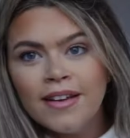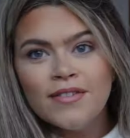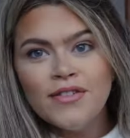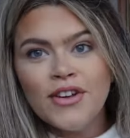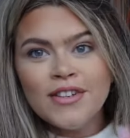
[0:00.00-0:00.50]

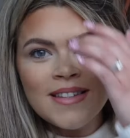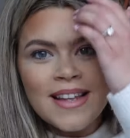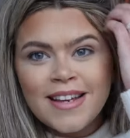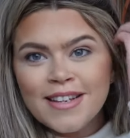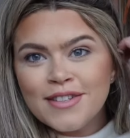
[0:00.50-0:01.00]
First
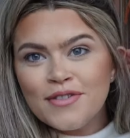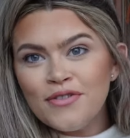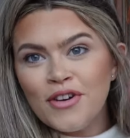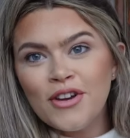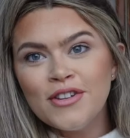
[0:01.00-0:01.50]
things
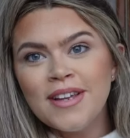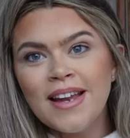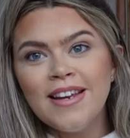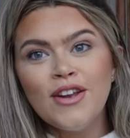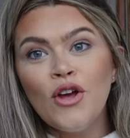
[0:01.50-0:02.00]
first, I
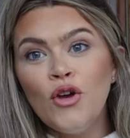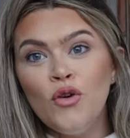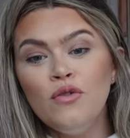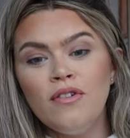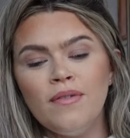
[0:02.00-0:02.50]
need to
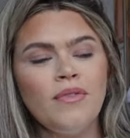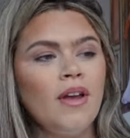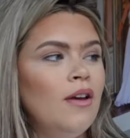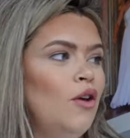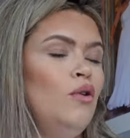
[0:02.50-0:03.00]

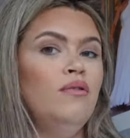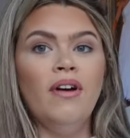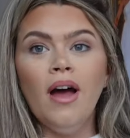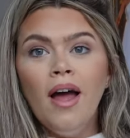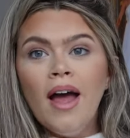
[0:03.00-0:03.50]

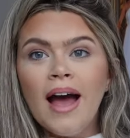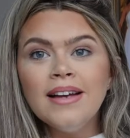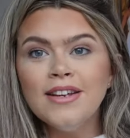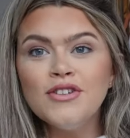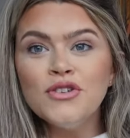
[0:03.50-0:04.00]
hoover,
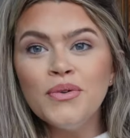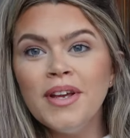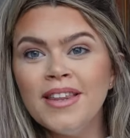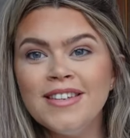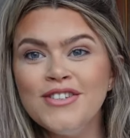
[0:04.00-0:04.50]
as I show
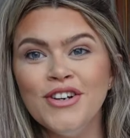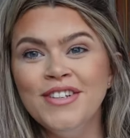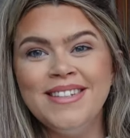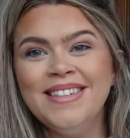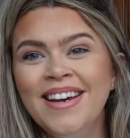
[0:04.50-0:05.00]
you the
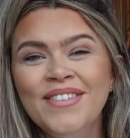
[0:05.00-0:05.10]
dust.